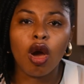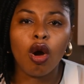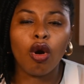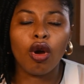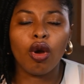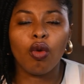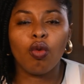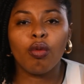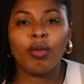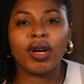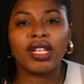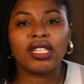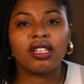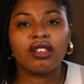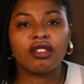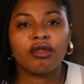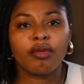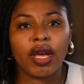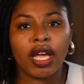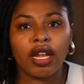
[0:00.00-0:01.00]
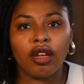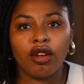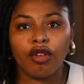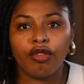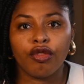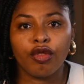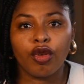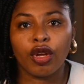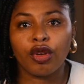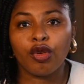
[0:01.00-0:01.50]
Or a woman tells me I
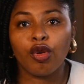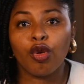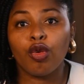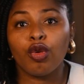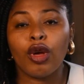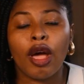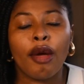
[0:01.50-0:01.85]
love you and, oh,